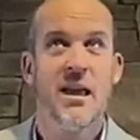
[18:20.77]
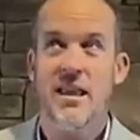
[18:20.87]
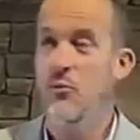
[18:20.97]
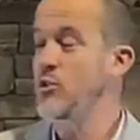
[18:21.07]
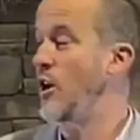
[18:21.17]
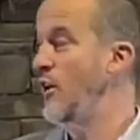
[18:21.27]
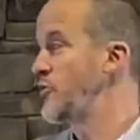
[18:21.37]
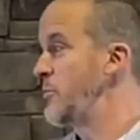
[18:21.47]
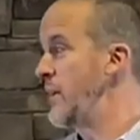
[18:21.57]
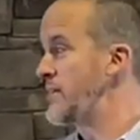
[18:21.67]
Which
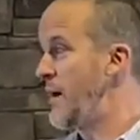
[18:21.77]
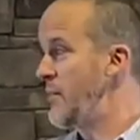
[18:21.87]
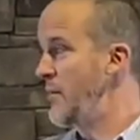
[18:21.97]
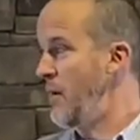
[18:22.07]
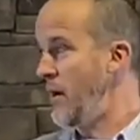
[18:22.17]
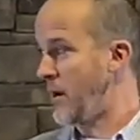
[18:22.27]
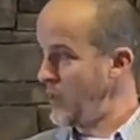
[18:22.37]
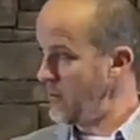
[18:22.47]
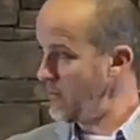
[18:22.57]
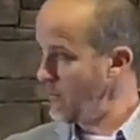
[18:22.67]
also means I'm an
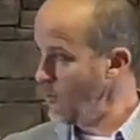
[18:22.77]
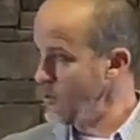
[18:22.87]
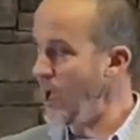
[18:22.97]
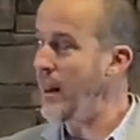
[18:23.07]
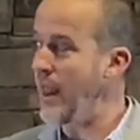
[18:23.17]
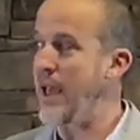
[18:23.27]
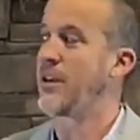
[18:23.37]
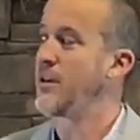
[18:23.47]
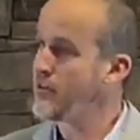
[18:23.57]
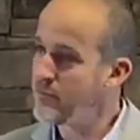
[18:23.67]
American, which I like.